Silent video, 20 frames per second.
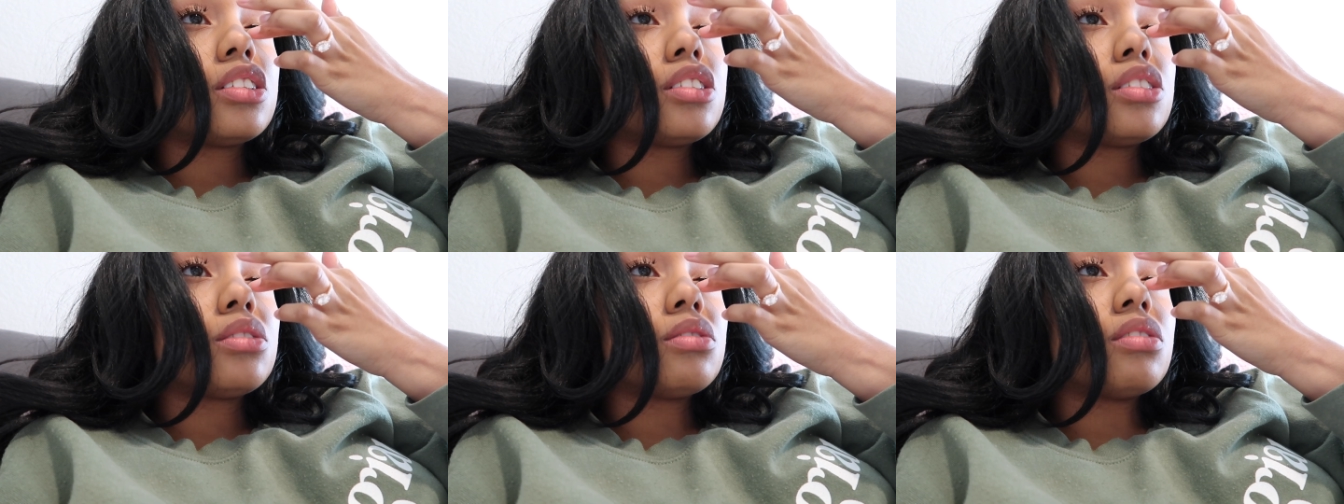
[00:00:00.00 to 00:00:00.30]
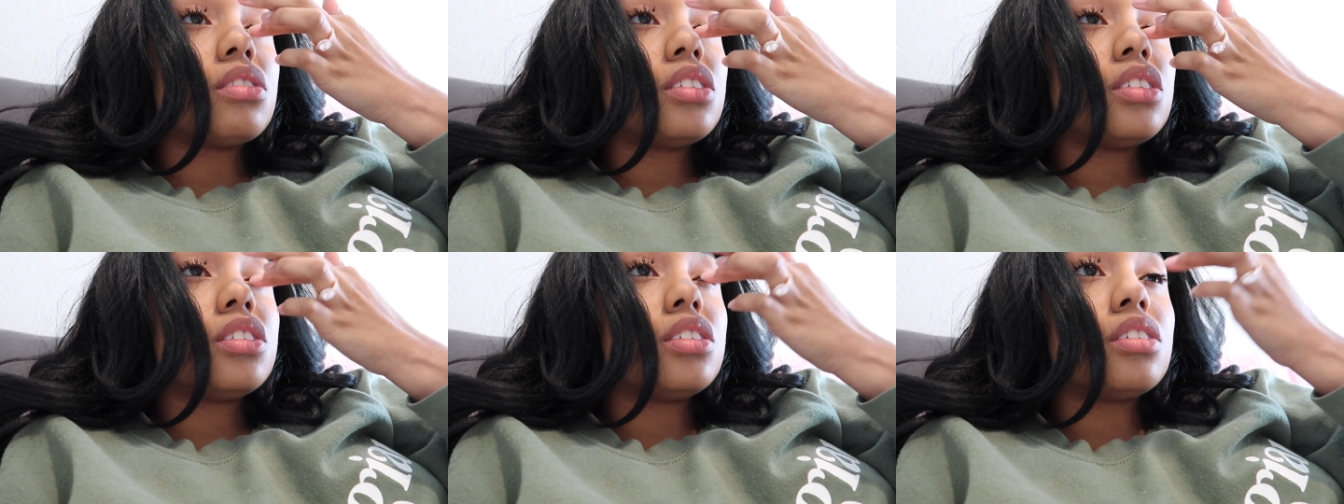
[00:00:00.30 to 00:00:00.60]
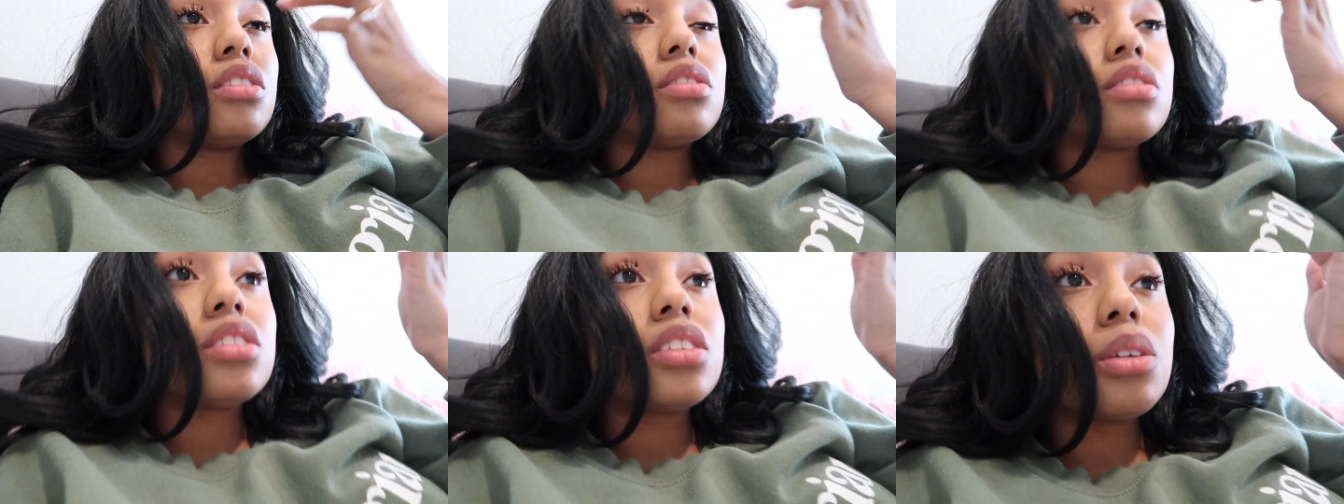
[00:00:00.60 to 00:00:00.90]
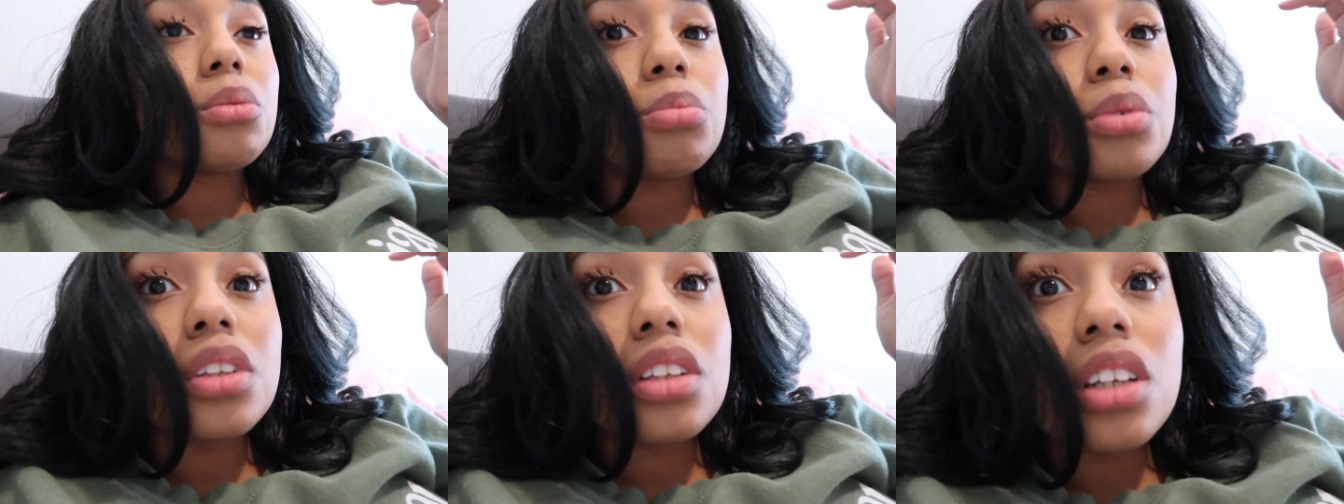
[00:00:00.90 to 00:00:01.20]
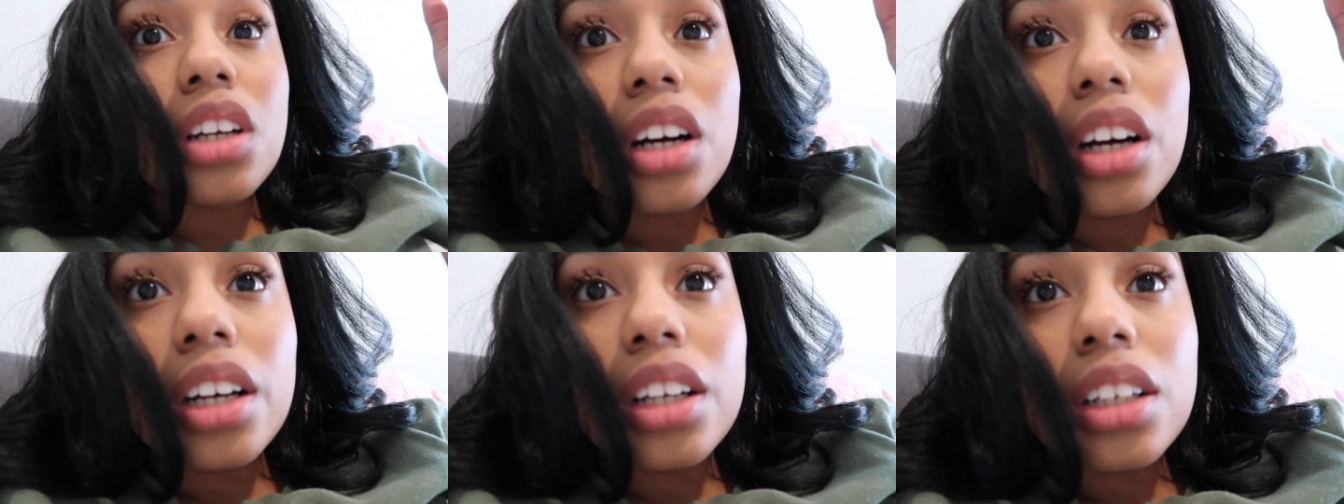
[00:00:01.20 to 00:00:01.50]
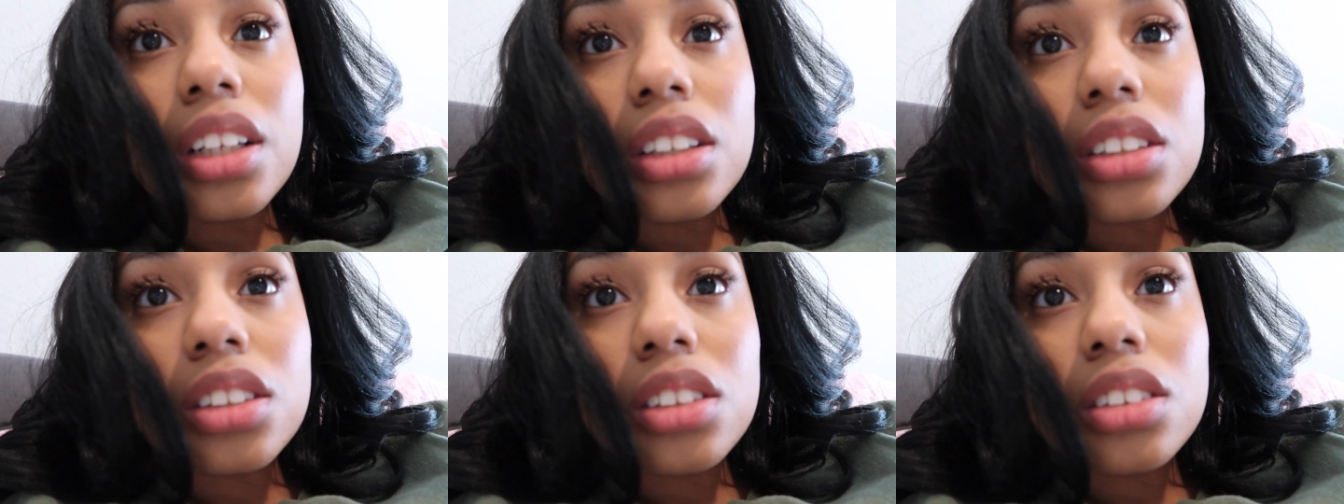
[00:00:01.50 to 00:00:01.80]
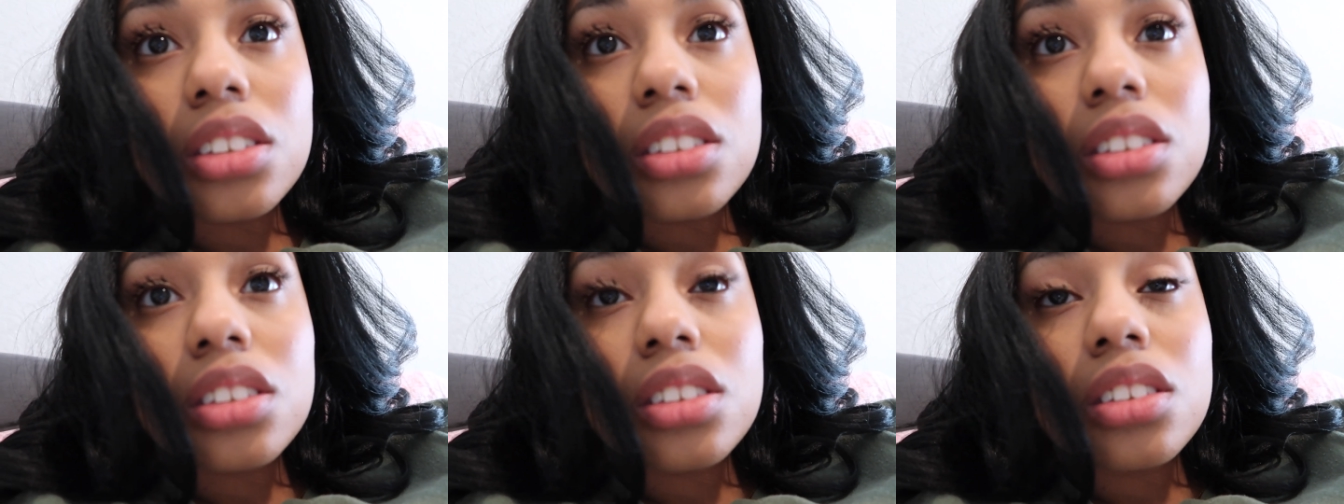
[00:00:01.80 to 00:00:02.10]
this is why you don't sleep with your
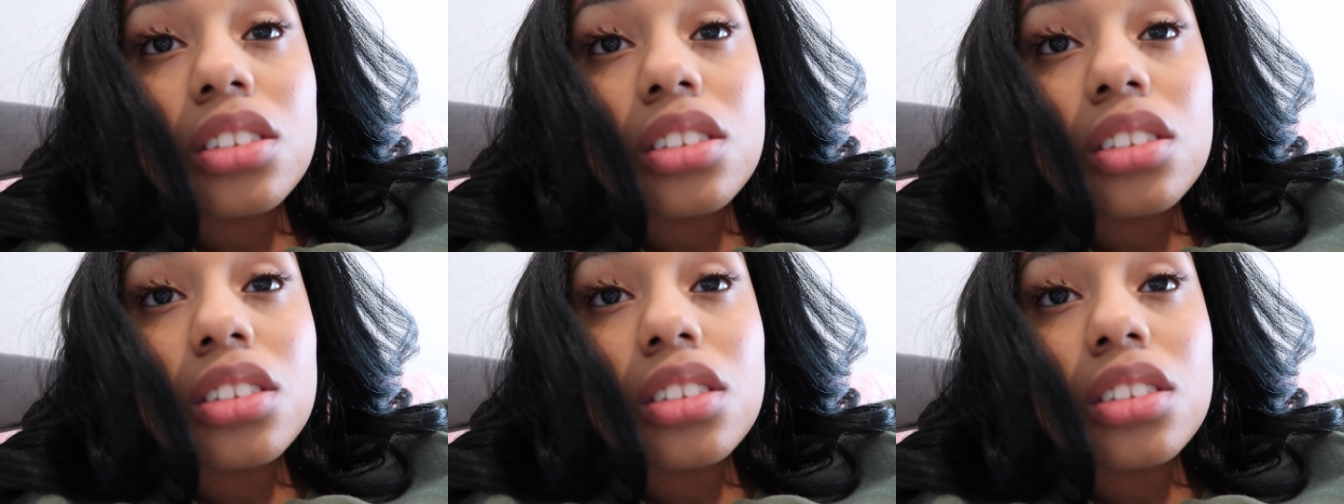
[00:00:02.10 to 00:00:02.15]
eyelashes.